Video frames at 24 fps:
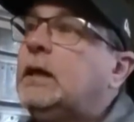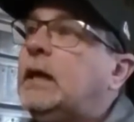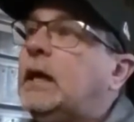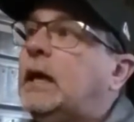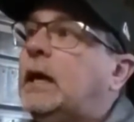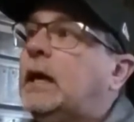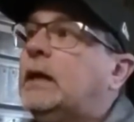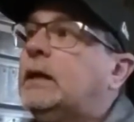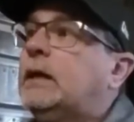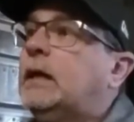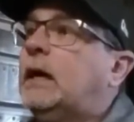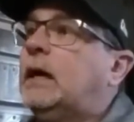
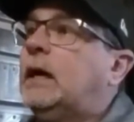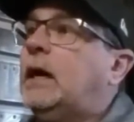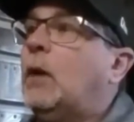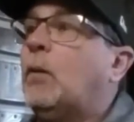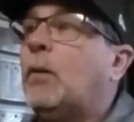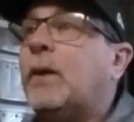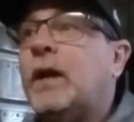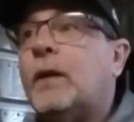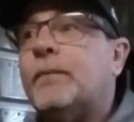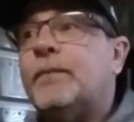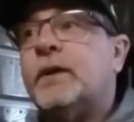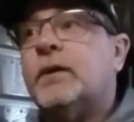And I
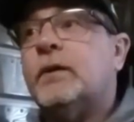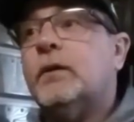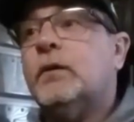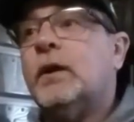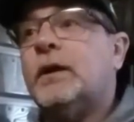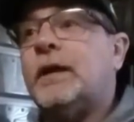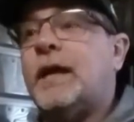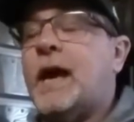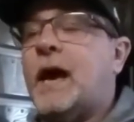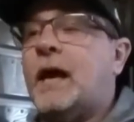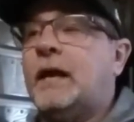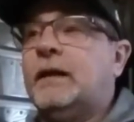went up there to
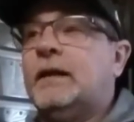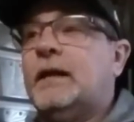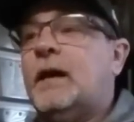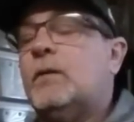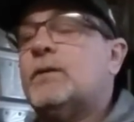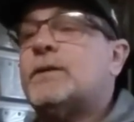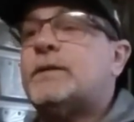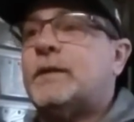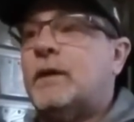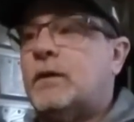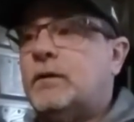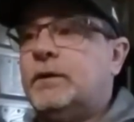look at it, and I
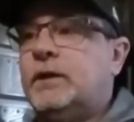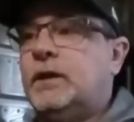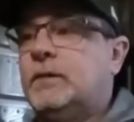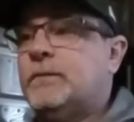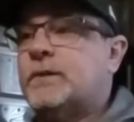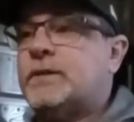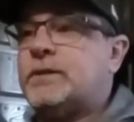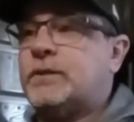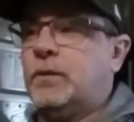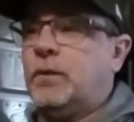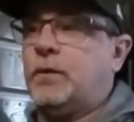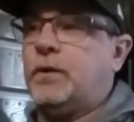was telling him
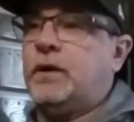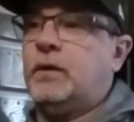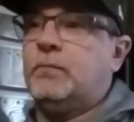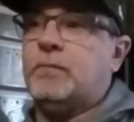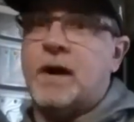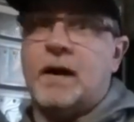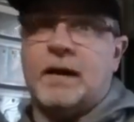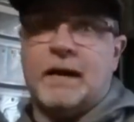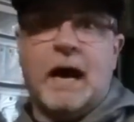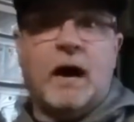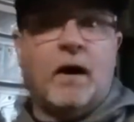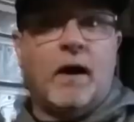the story
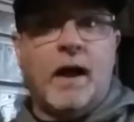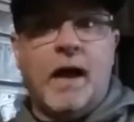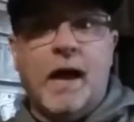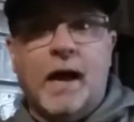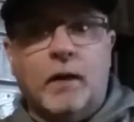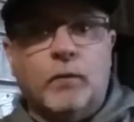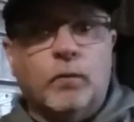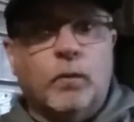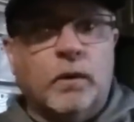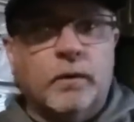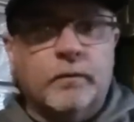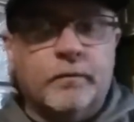about how I
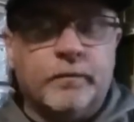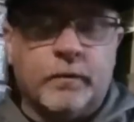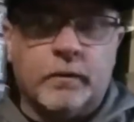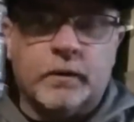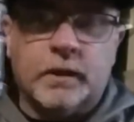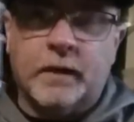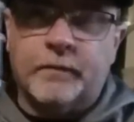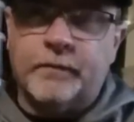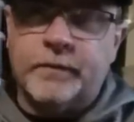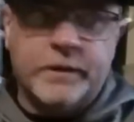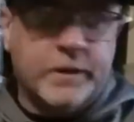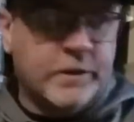had one for
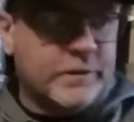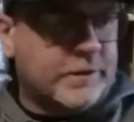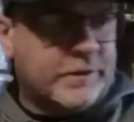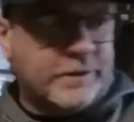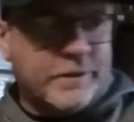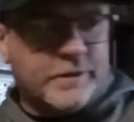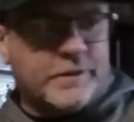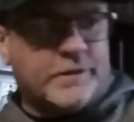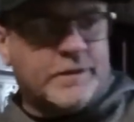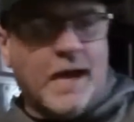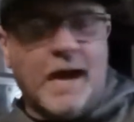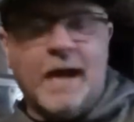11 years. It
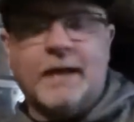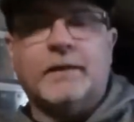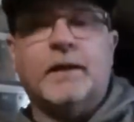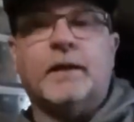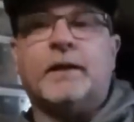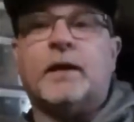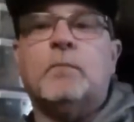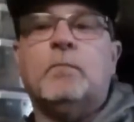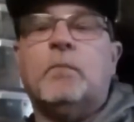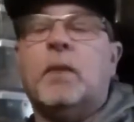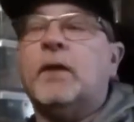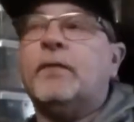just died
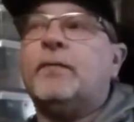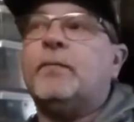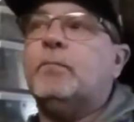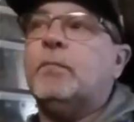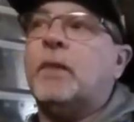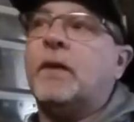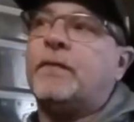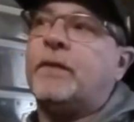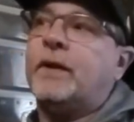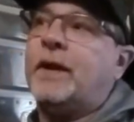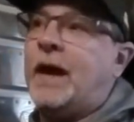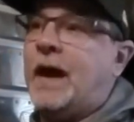like a month
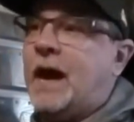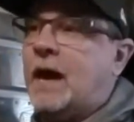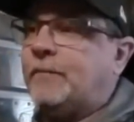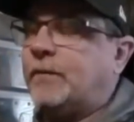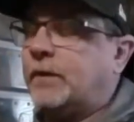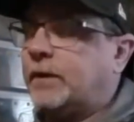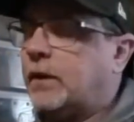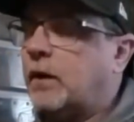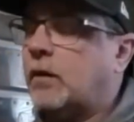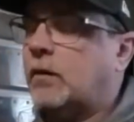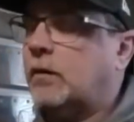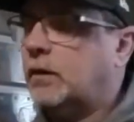and a
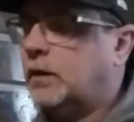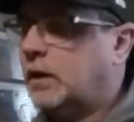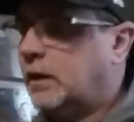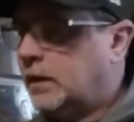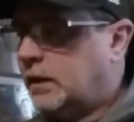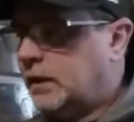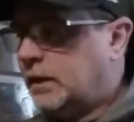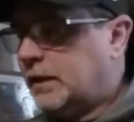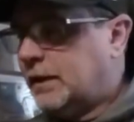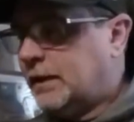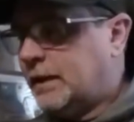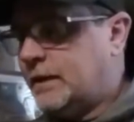half ago.
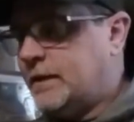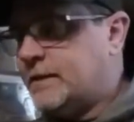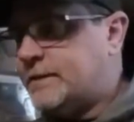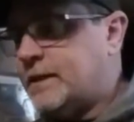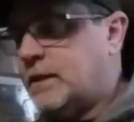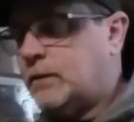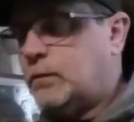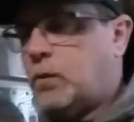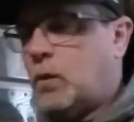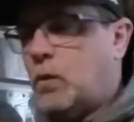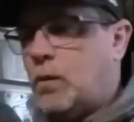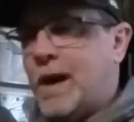And he
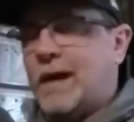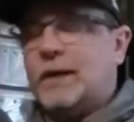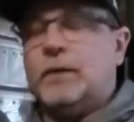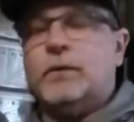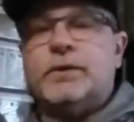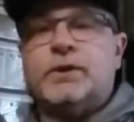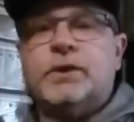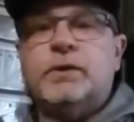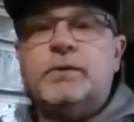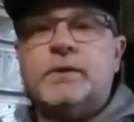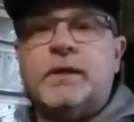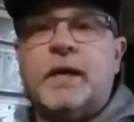says, well, why
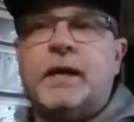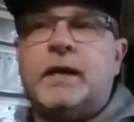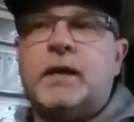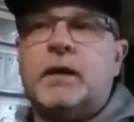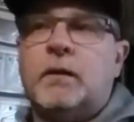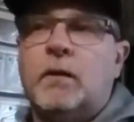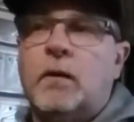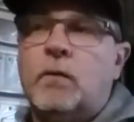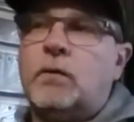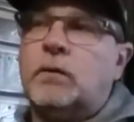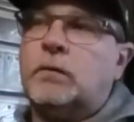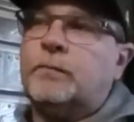don't you take
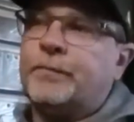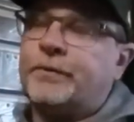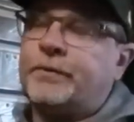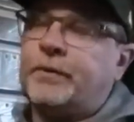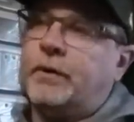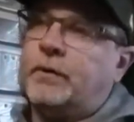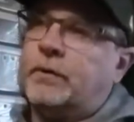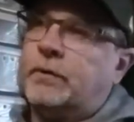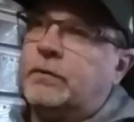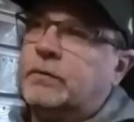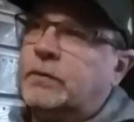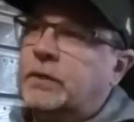it home?
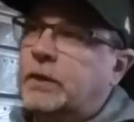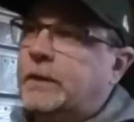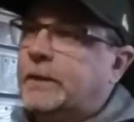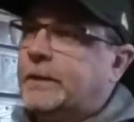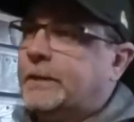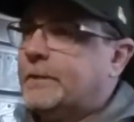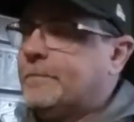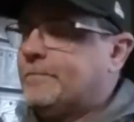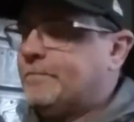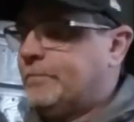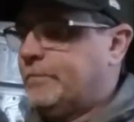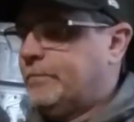So,
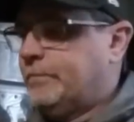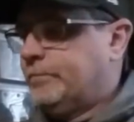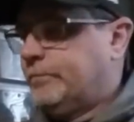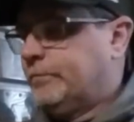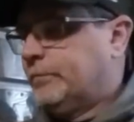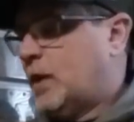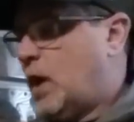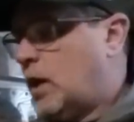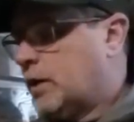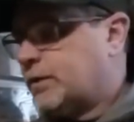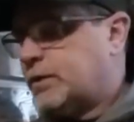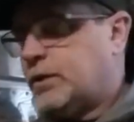
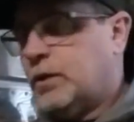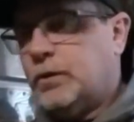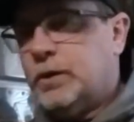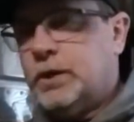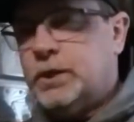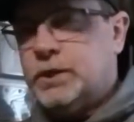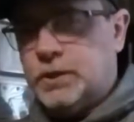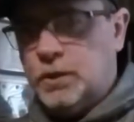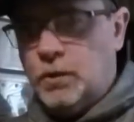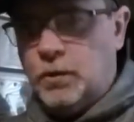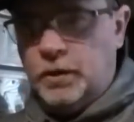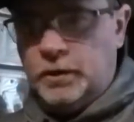long story
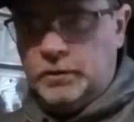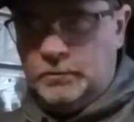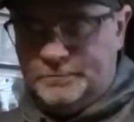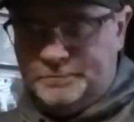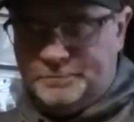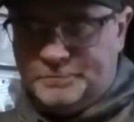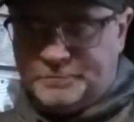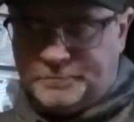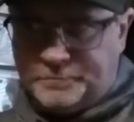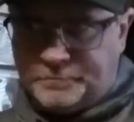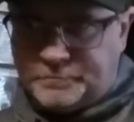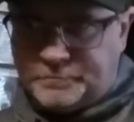short,